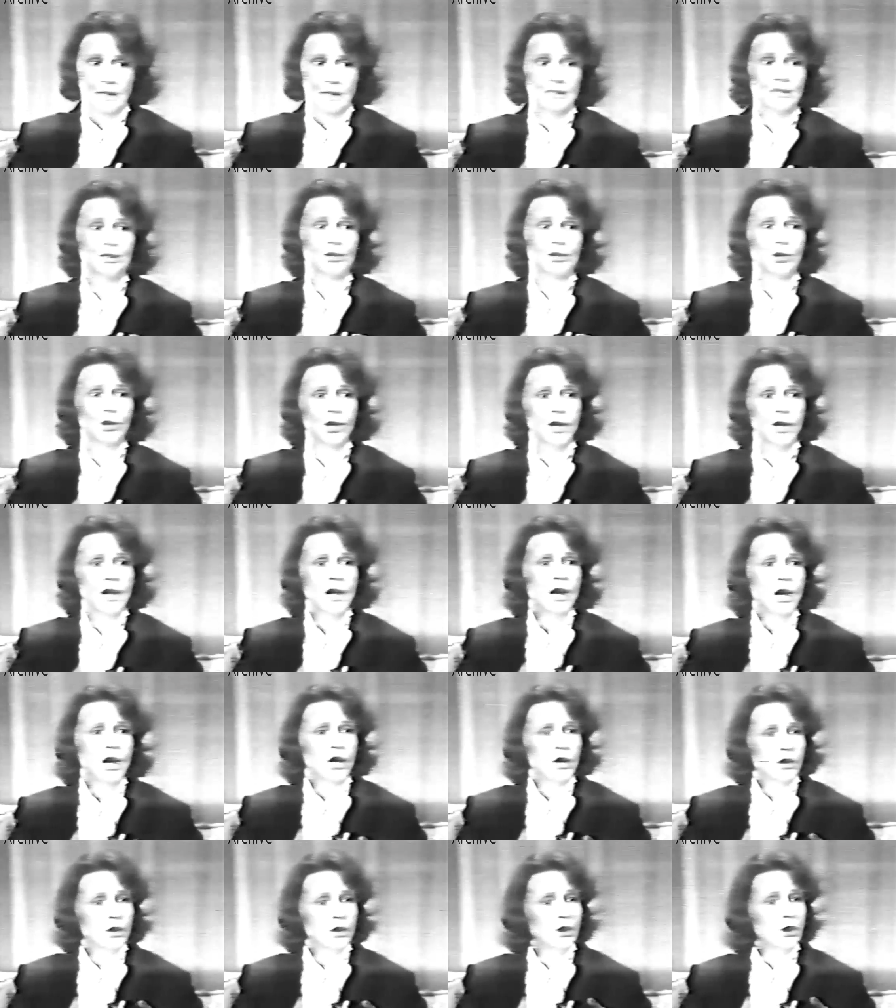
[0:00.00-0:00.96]
me, it's little
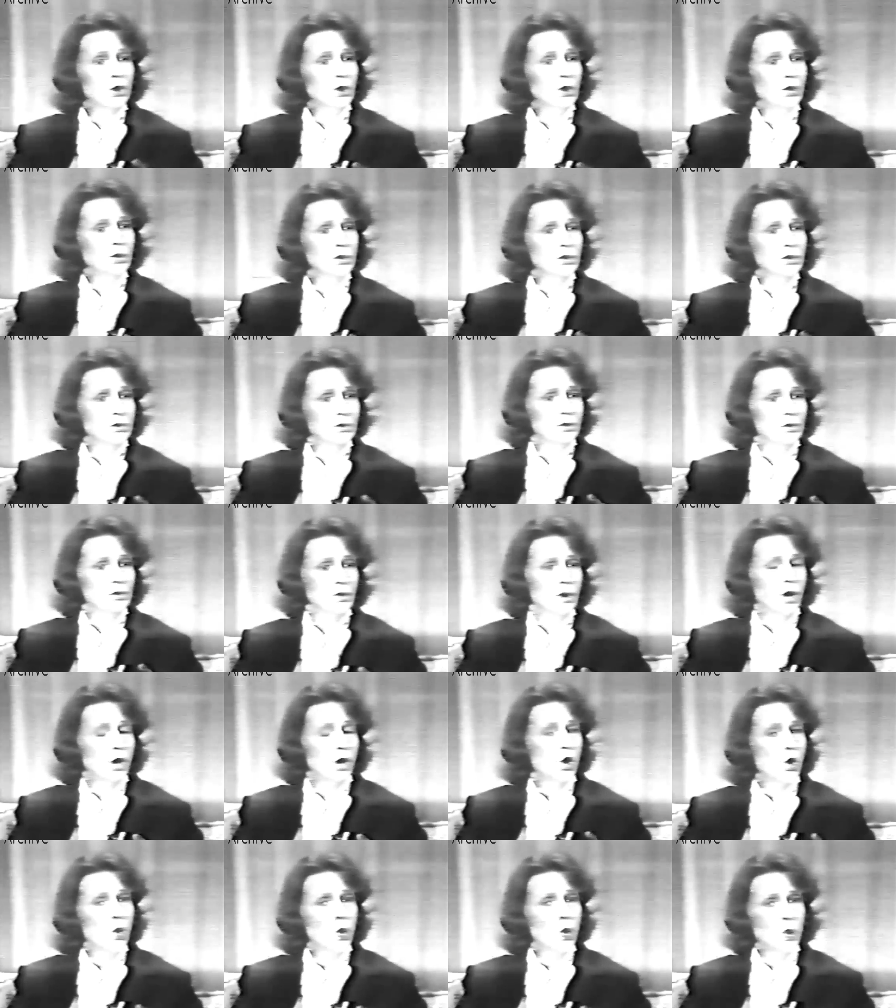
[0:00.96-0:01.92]

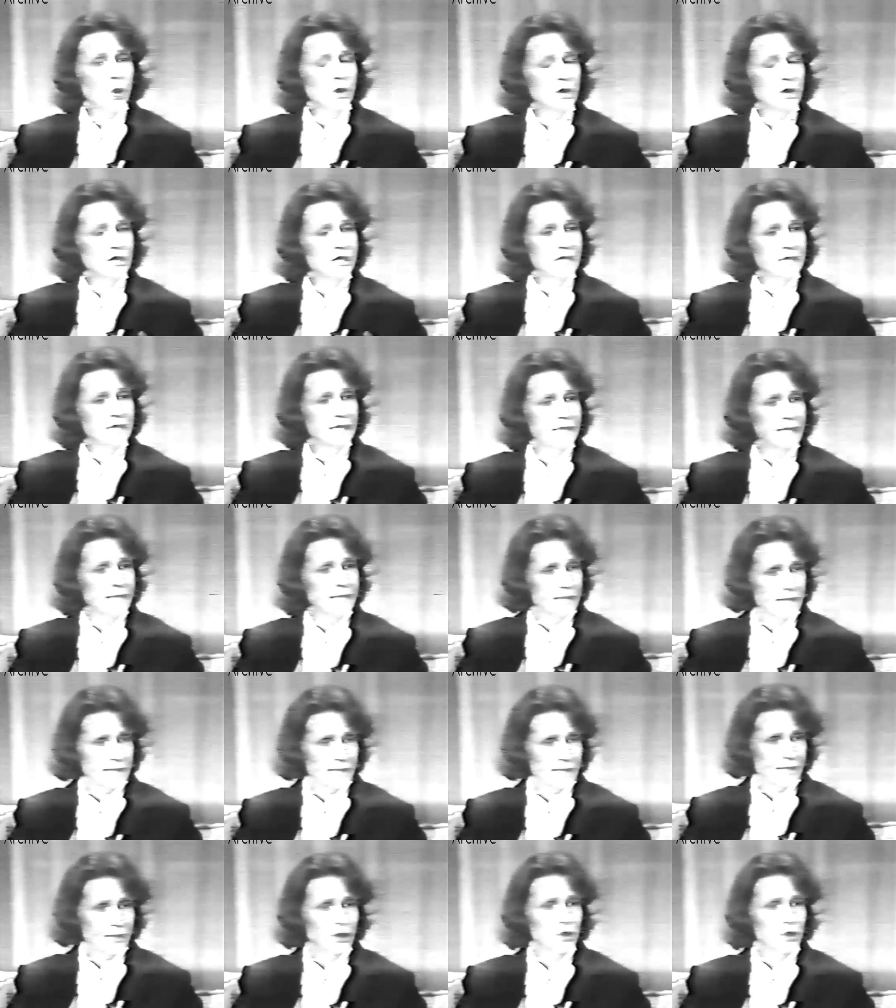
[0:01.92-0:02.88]
orange
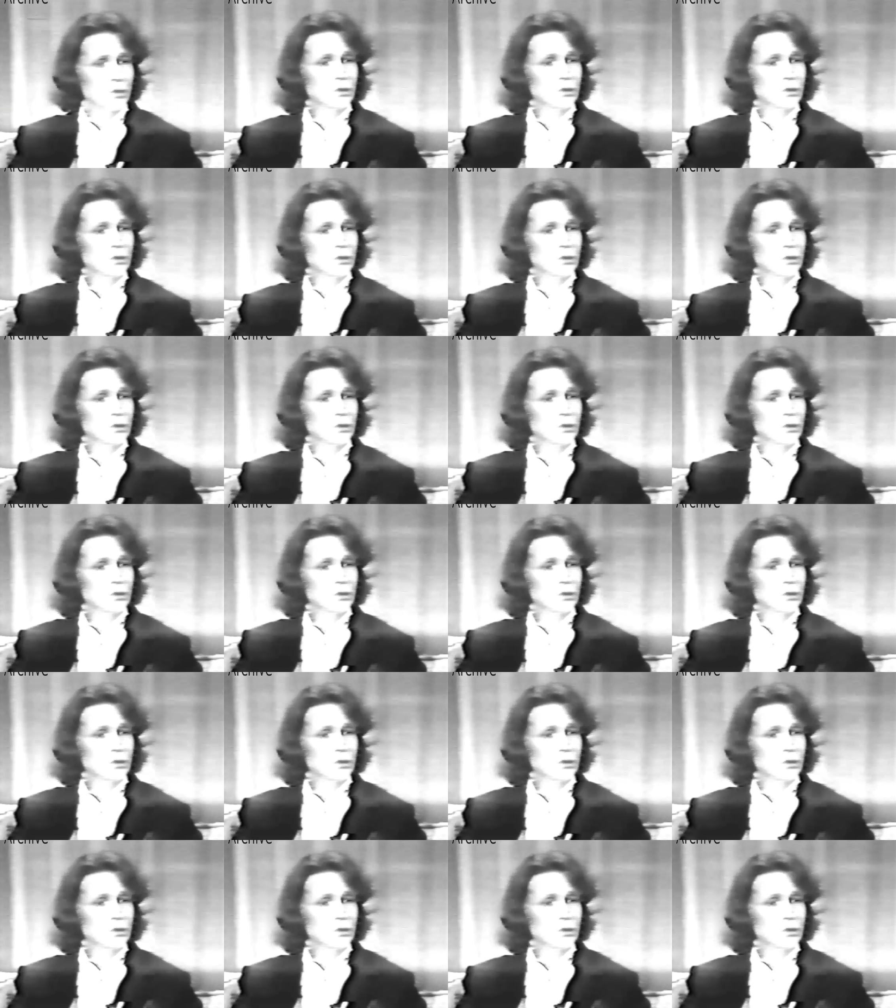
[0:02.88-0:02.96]
disc.